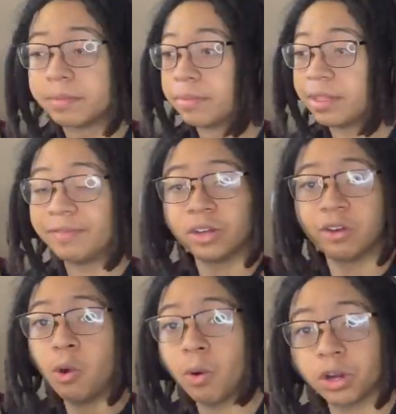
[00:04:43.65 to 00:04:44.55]
If you have a
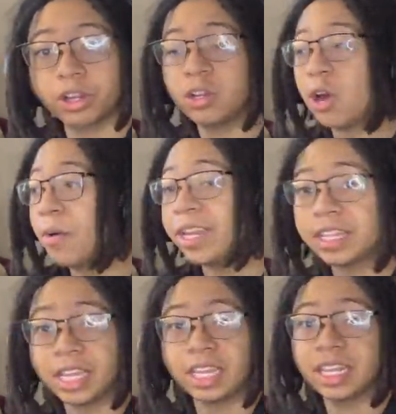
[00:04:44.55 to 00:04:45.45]
coworker,
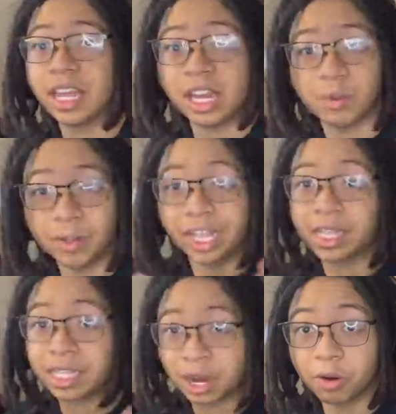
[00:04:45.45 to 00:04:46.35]
anyone that's
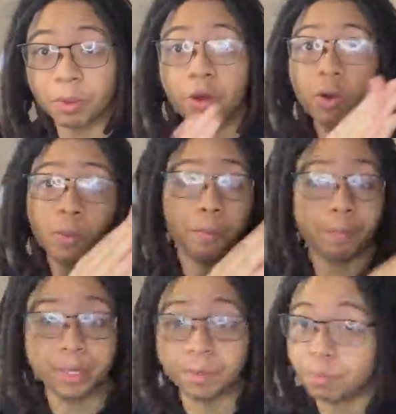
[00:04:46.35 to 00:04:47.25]
terrible,
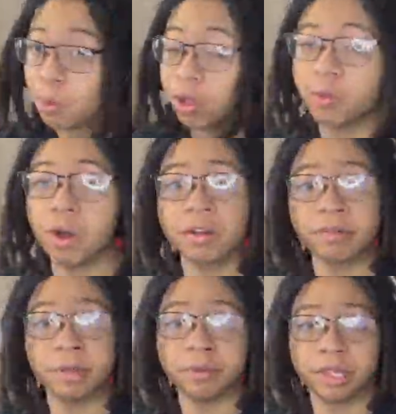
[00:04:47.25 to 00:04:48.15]
be more than welcome to
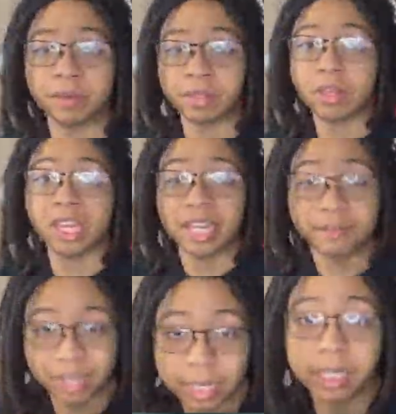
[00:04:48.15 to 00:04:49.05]
play with them so you can get
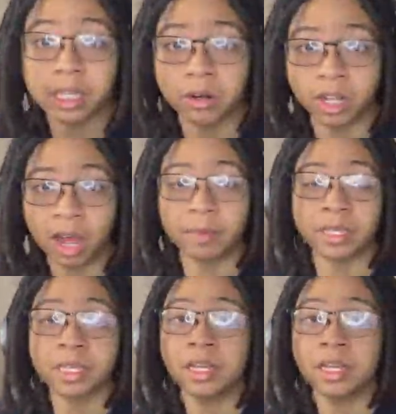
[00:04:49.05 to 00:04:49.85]
even easier lobbies.